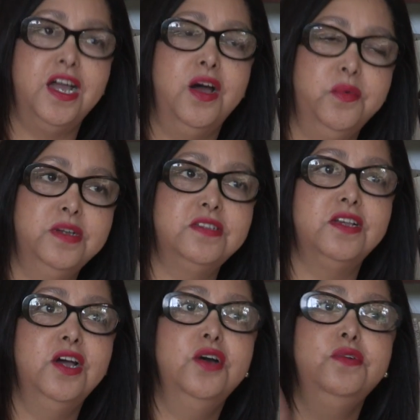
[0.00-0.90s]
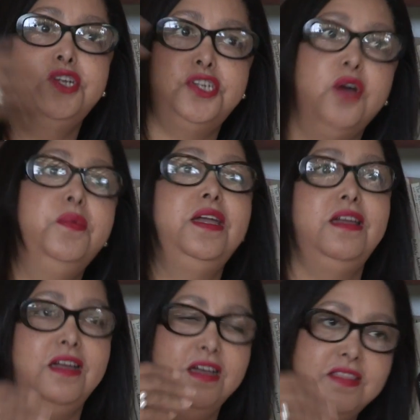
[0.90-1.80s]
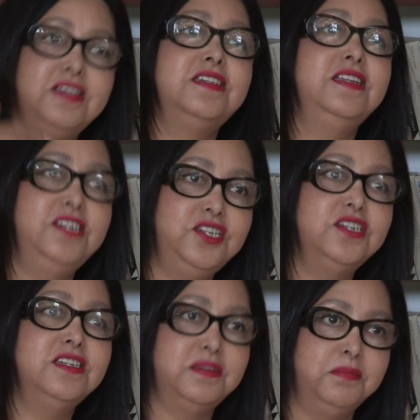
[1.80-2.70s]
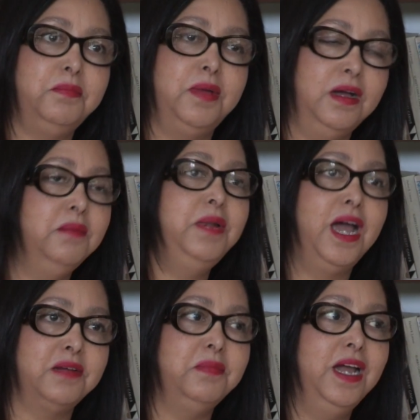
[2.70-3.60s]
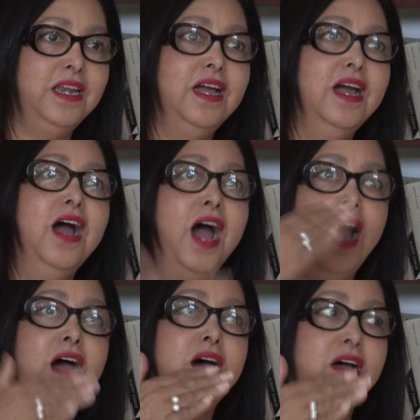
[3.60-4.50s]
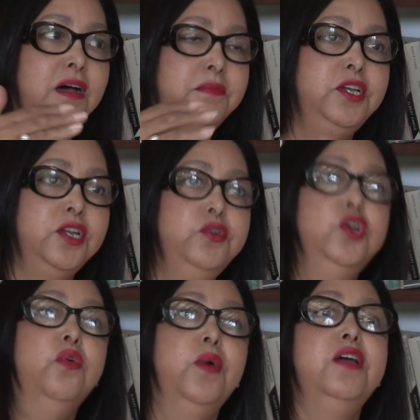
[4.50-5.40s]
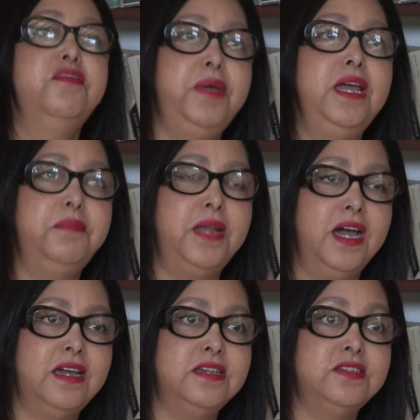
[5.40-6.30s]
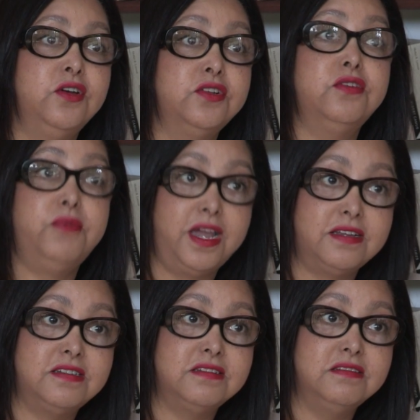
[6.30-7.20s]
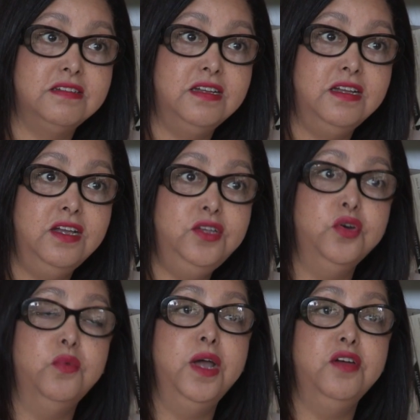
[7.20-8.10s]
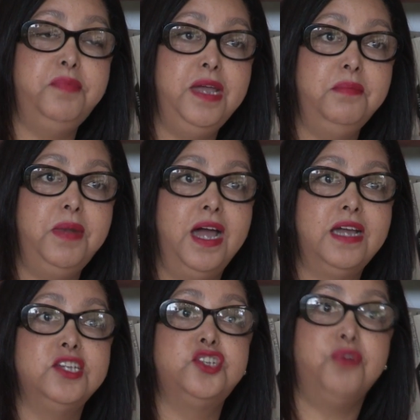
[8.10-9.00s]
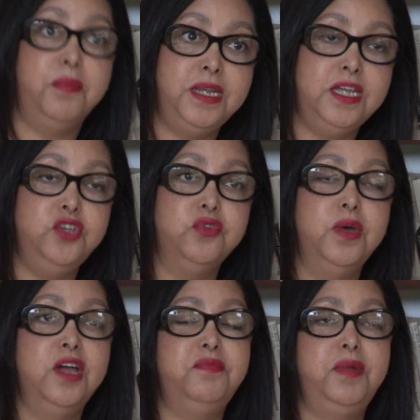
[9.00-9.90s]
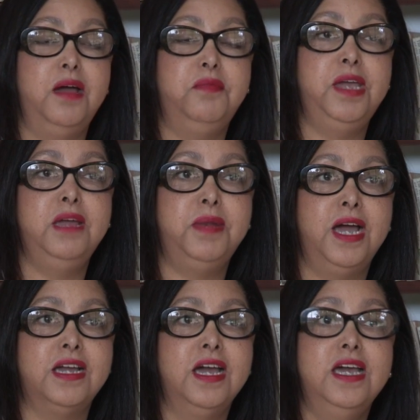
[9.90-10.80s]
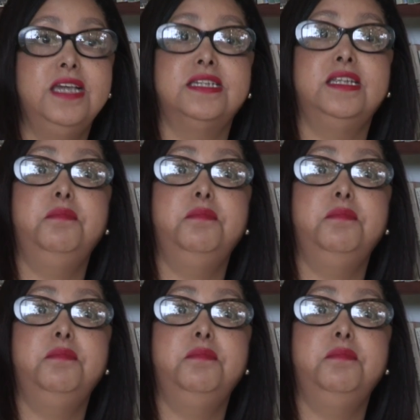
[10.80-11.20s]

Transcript: hours, who's showing this indigenous black man, how, your way of being black is not correct. Your way of being black is troubling. Your way of being black is an